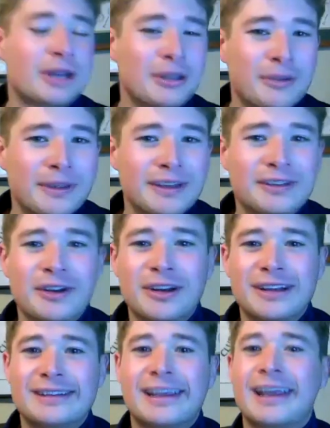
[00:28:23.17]
through these
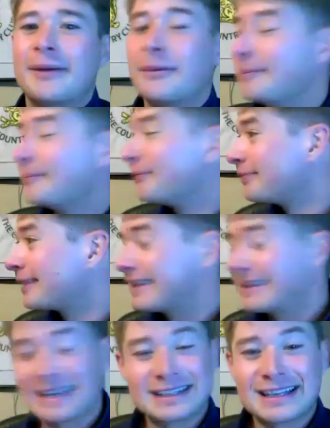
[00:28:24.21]
hoodies, and
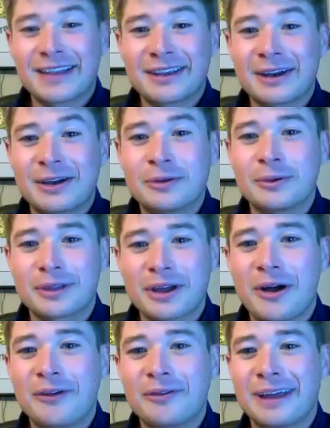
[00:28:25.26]
this has nothing to do with
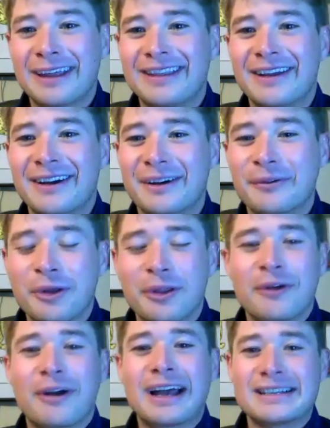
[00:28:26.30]
golf, and they're going to roll
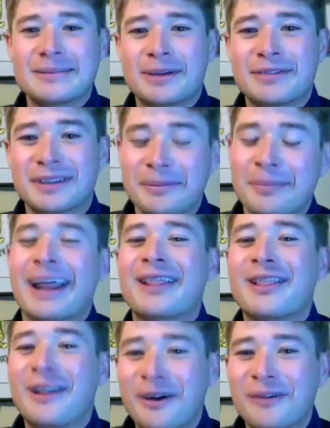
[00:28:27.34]
their eyes at me but I
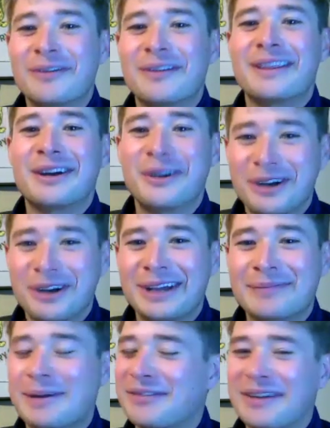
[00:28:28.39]
love the hoodie.
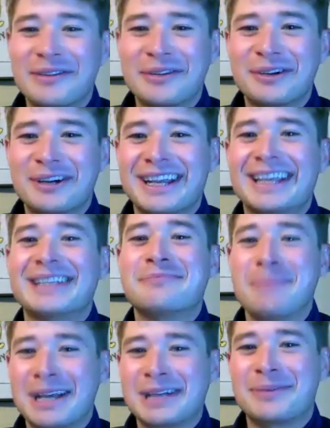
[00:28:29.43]
My favorite one is
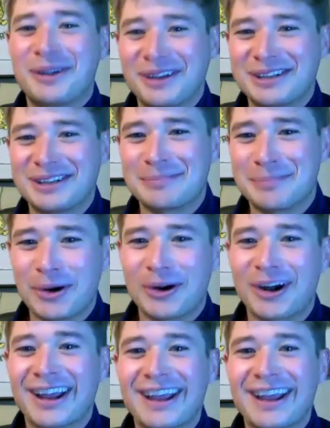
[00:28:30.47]
Baseball Isn't Boring.